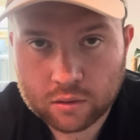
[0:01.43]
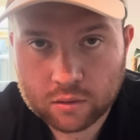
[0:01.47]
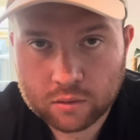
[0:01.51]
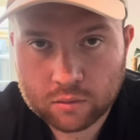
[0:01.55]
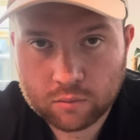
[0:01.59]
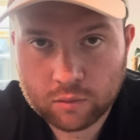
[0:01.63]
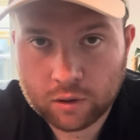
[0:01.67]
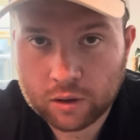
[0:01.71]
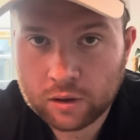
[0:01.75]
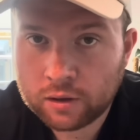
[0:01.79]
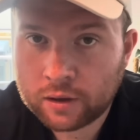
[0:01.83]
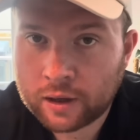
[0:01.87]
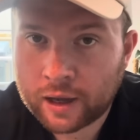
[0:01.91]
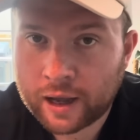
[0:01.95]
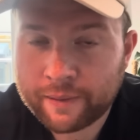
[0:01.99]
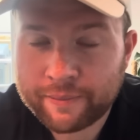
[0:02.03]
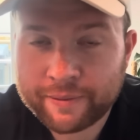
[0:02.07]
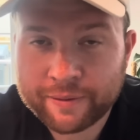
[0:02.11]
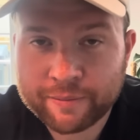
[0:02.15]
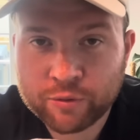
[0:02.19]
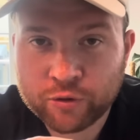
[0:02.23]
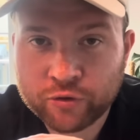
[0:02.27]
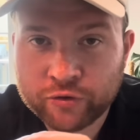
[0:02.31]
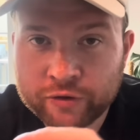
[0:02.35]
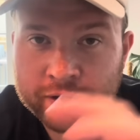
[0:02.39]
Well, happy
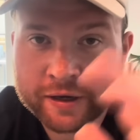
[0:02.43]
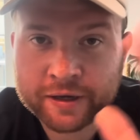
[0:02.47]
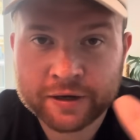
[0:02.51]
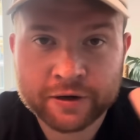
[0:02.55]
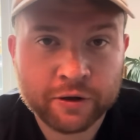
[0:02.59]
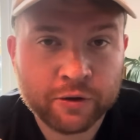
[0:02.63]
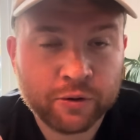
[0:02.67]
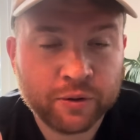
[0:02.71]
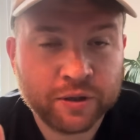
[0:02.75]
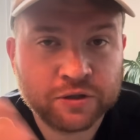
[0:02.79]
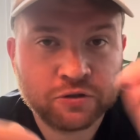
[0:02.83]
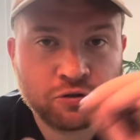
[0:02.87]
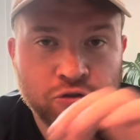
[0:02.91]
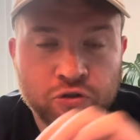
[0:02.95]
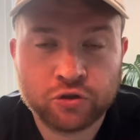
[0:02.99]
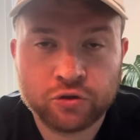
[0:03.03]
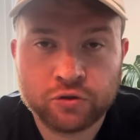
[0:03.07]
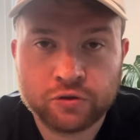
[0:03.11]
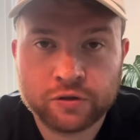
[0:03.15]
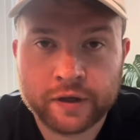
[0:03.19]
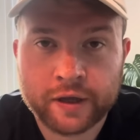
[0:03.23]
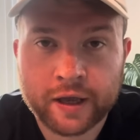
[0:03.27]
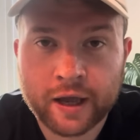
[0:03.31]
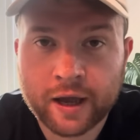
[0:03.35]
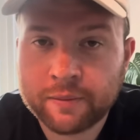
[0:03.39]
Monday. No, it's
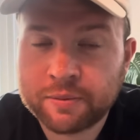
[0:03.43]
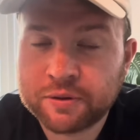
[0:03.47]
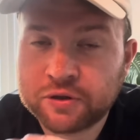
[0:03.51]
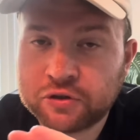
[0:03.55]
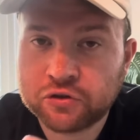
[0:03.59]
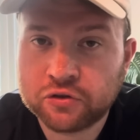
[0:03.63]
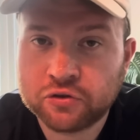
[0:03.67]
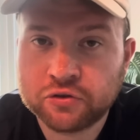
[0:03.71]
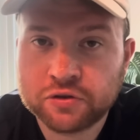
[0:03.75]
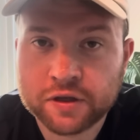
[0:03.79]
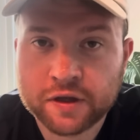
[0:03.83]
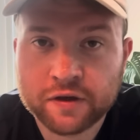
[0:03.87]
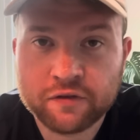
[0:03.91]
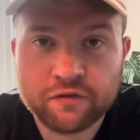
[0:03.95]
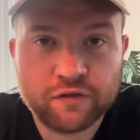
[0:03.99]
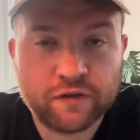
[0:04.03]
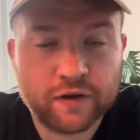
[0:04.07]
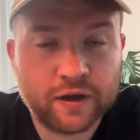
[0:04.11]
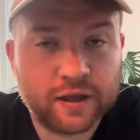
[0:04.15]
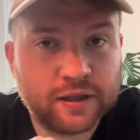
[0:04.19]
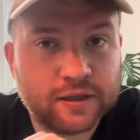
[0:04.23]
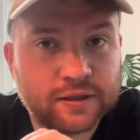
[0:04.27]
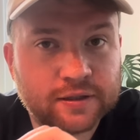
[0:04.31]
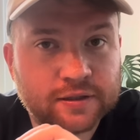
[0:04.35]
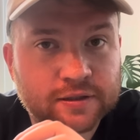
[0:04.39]
Tuesday. Happy Tuesday,
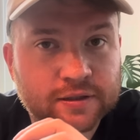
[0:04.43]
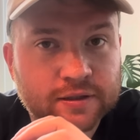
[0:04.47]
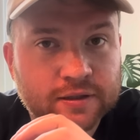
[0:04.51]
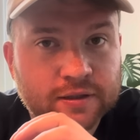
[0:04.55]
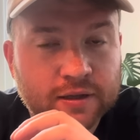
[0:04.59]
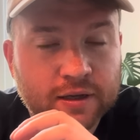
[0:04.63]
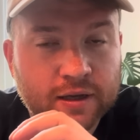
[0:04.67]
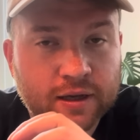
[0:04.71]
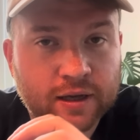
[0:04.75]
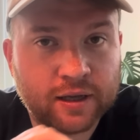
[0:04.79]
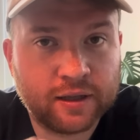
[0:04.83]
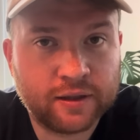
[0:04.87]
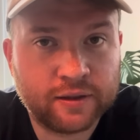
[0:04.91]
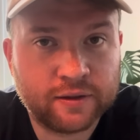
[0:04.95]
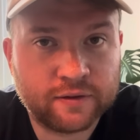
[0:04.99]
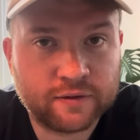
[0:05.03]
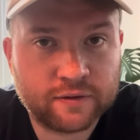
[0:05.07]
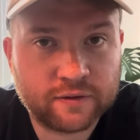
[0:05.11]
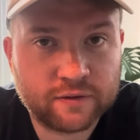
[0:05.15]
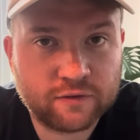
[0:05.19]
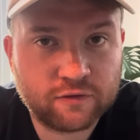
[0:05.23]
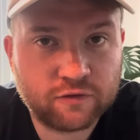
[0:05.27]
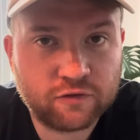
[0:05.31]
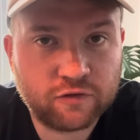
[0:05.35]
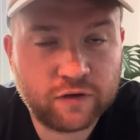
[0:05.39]
fellas and
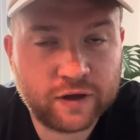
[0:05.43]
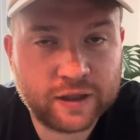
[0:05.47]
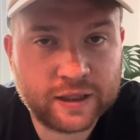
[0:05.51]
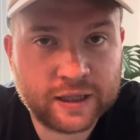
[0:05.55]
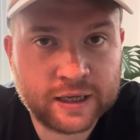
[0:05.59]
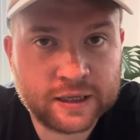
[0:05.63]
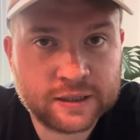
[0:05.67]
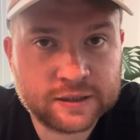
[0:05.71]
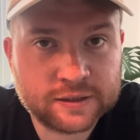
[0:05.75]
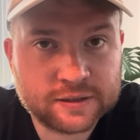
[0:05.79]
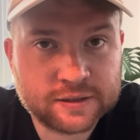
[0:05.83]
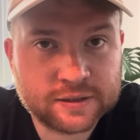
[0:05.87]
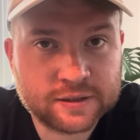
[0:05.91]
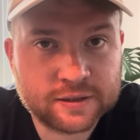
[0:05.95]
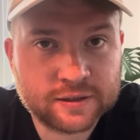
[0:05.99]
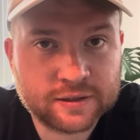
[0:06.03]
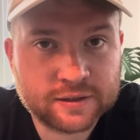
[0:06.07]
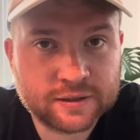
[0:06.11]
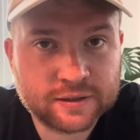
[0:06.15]
fellettes.